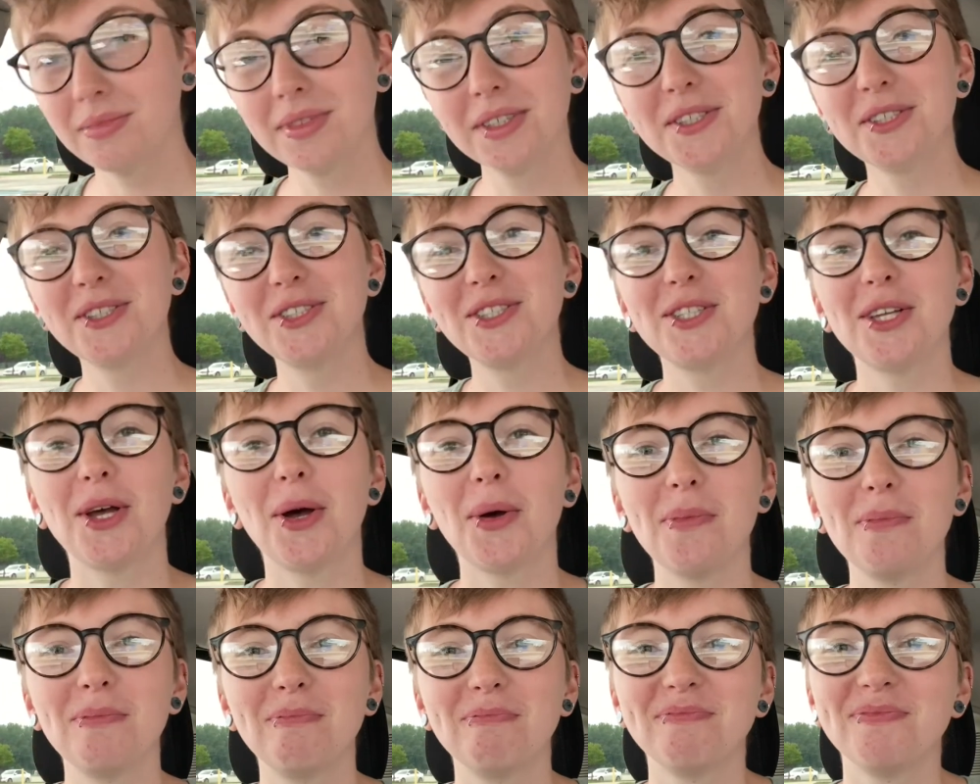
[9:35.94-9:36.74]

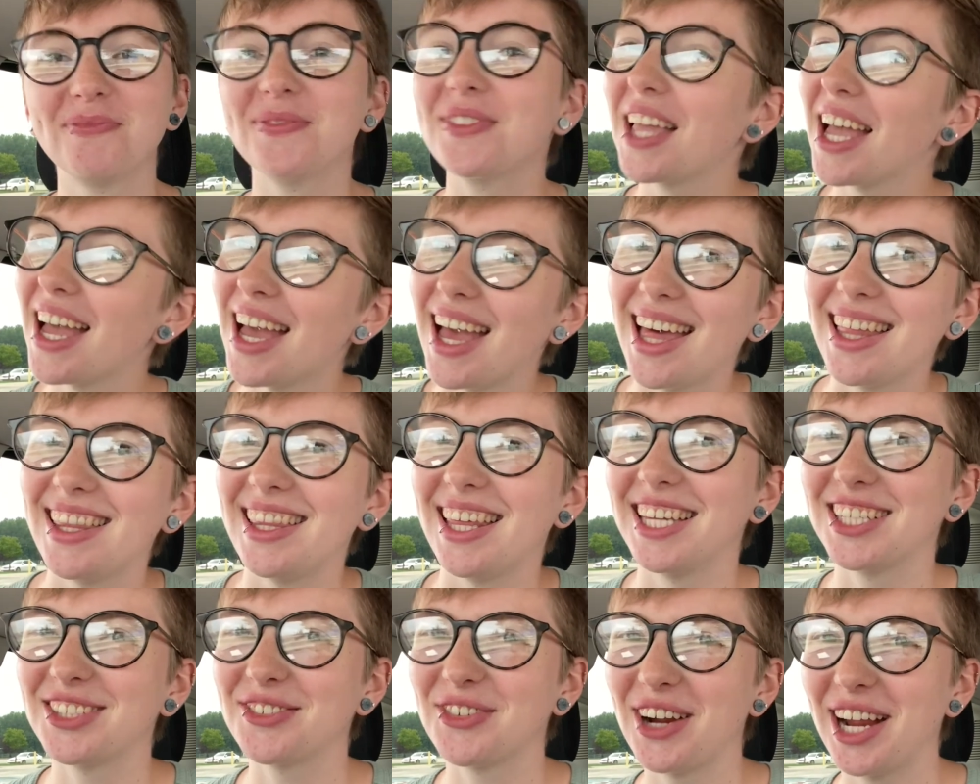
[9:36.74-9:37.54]
So,
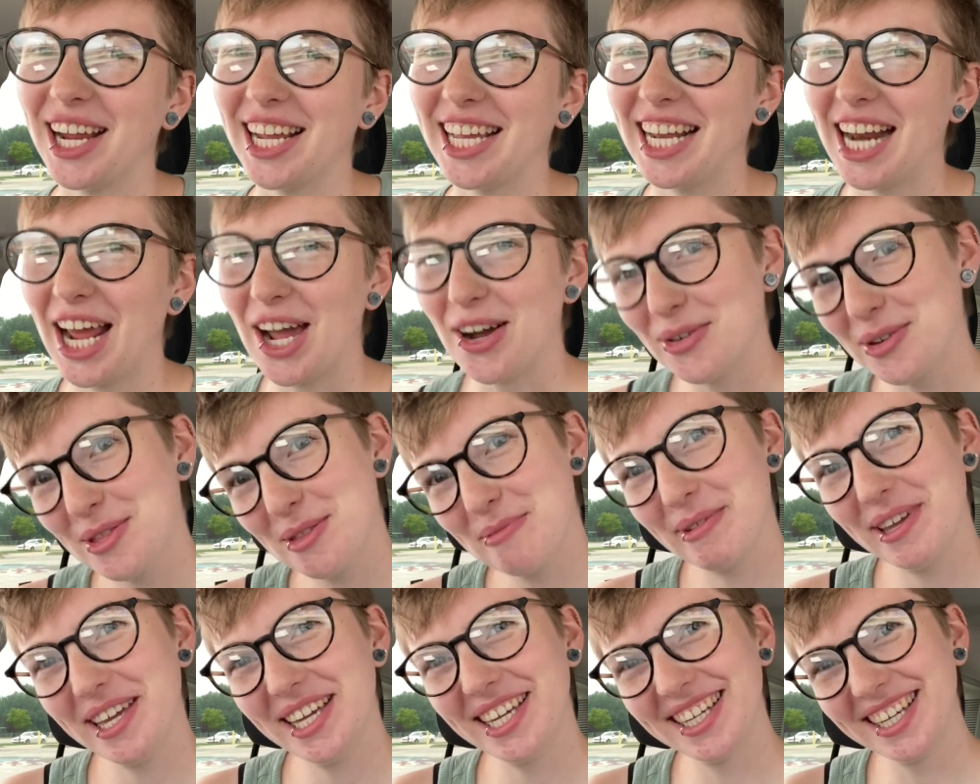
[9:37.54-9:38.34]
thanks for hanging out with
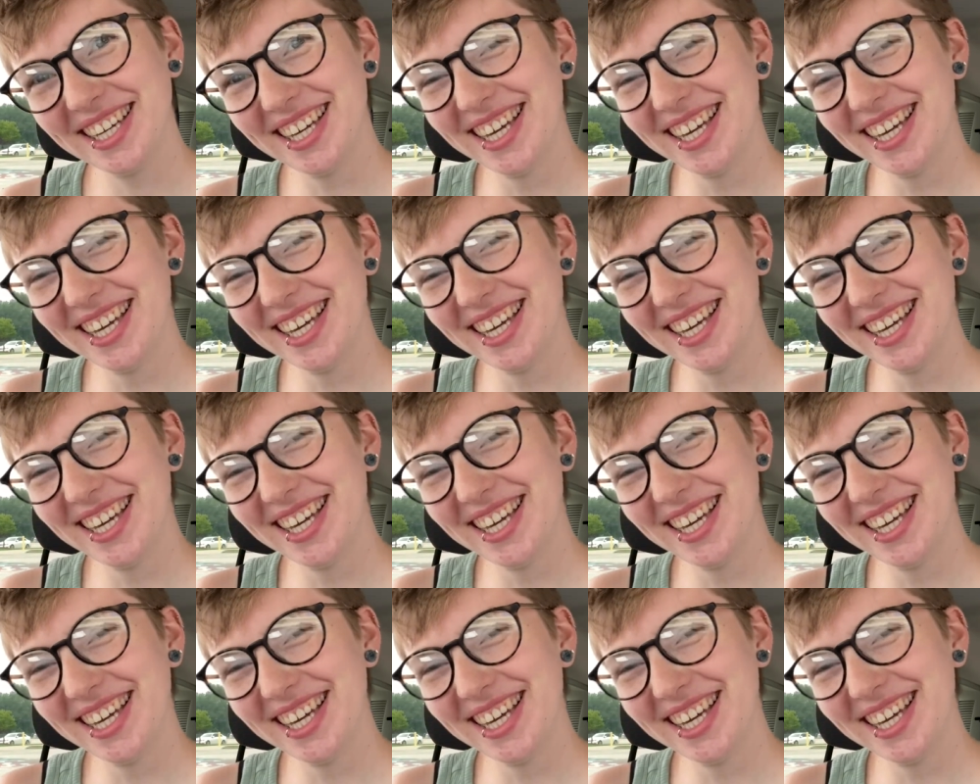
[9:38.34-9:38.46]
me.